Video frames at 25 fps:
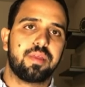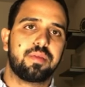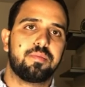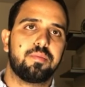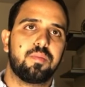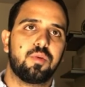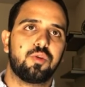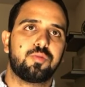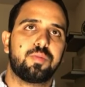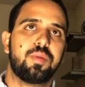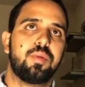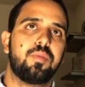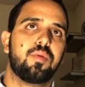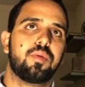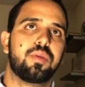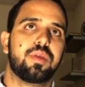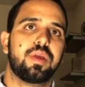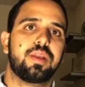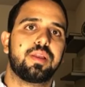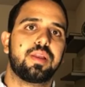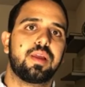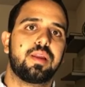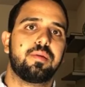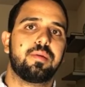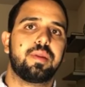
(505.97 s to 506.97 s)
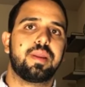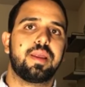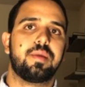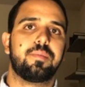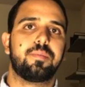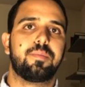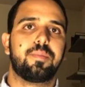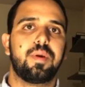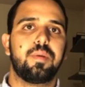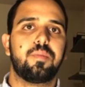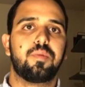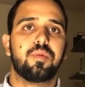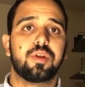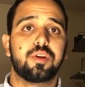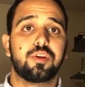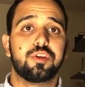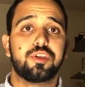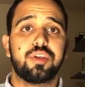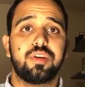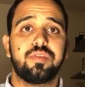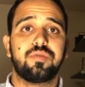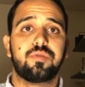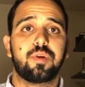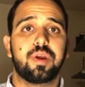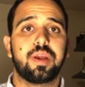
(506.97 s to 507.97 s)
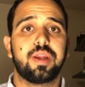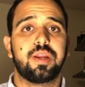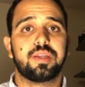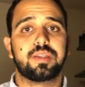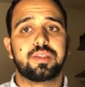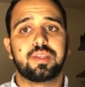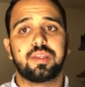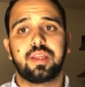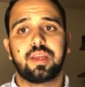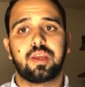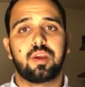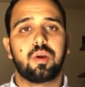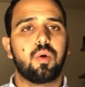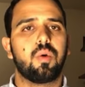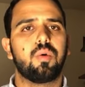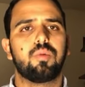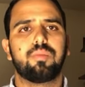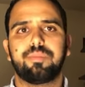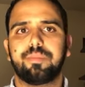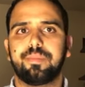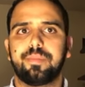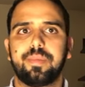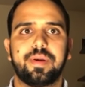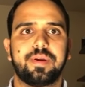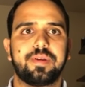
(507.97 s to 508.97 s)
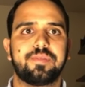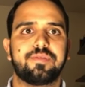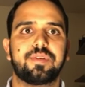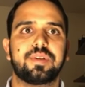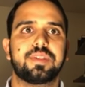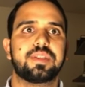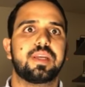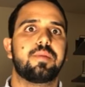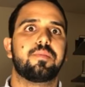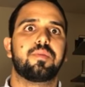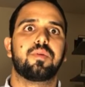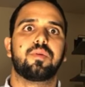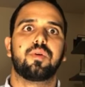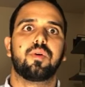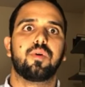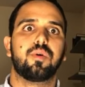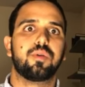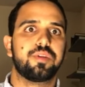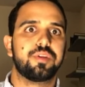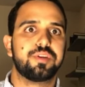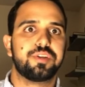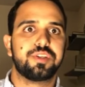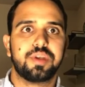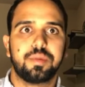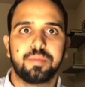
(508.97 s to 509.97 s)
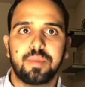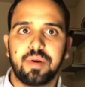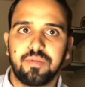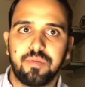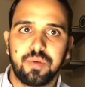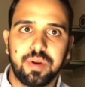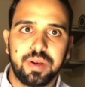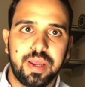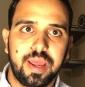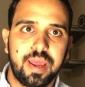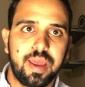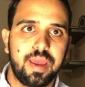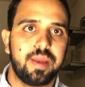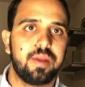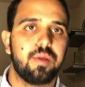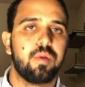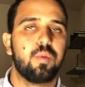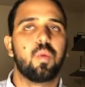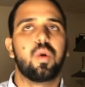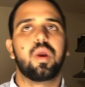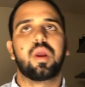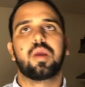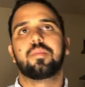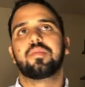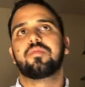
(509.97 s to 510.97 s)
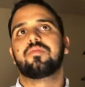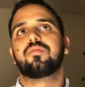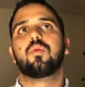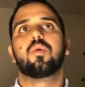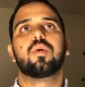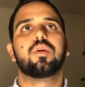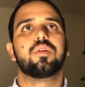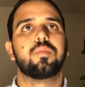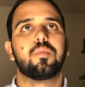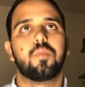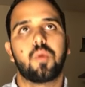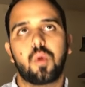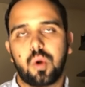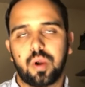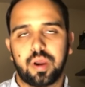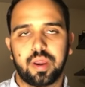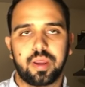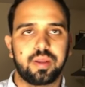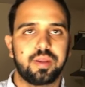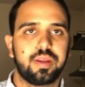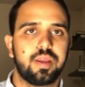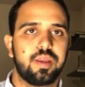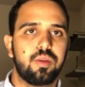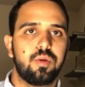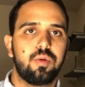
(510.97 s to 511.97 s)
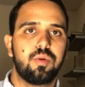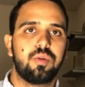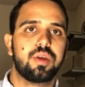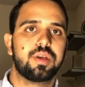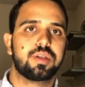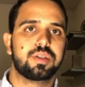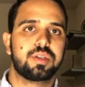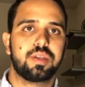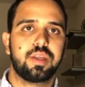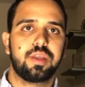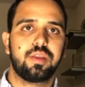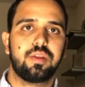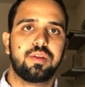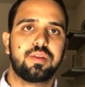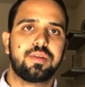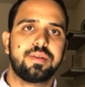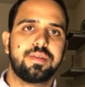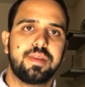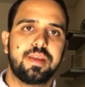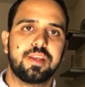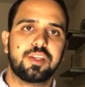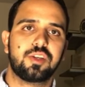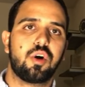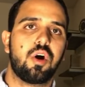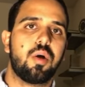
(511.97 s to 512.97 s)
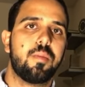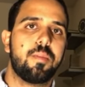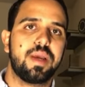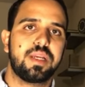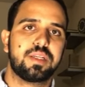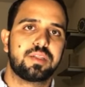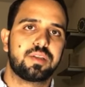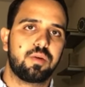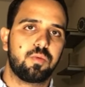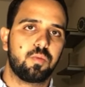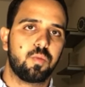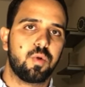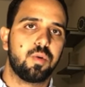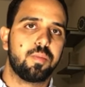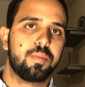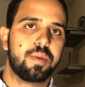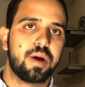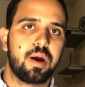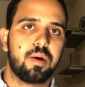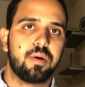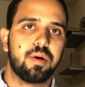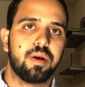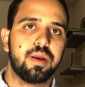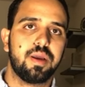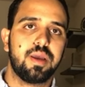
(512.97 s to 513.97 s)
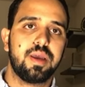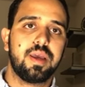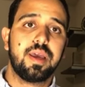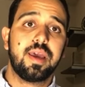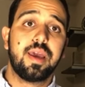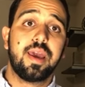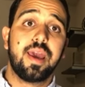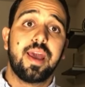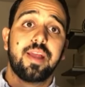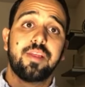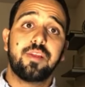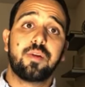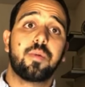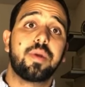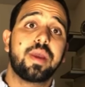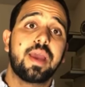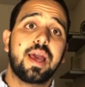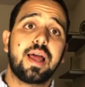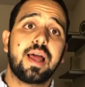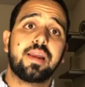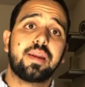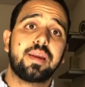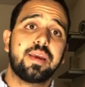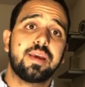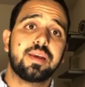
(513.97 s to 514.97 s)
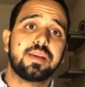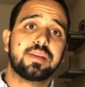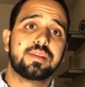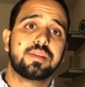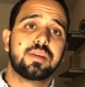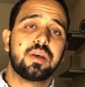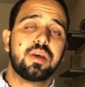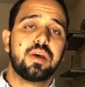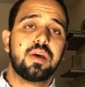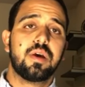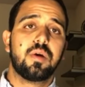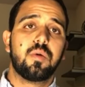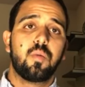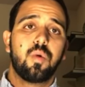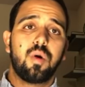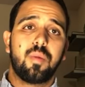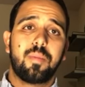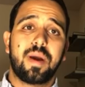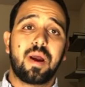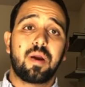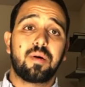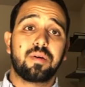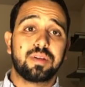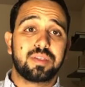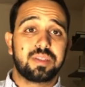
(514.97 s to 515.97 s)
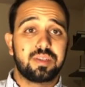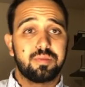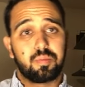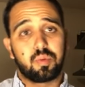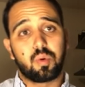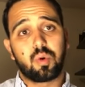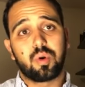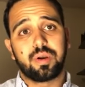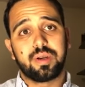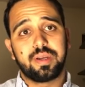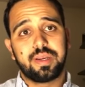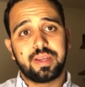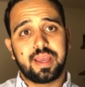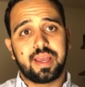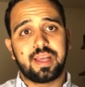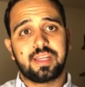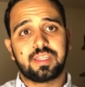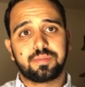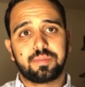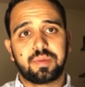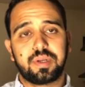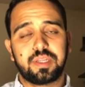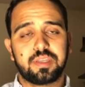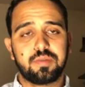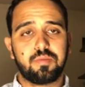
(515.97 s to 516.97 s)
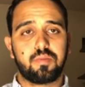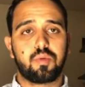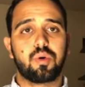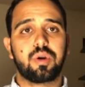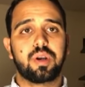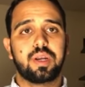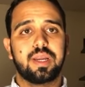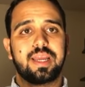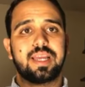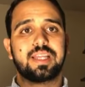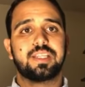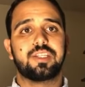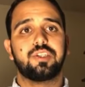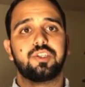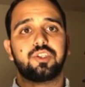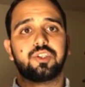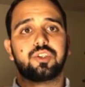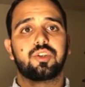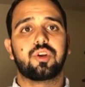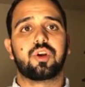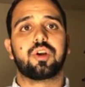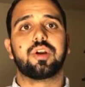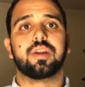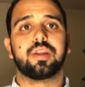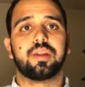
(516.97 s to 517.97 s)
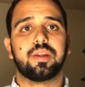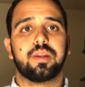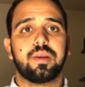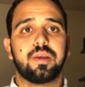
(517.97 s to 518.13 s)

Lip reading: Most people think that people that achieve greatness and that go, for example, to go to the gym every day and they wake up at 4 in the morning and they do this and it's all based on willpower. And the reality is, willpower is important, yes, but it's important to get you started.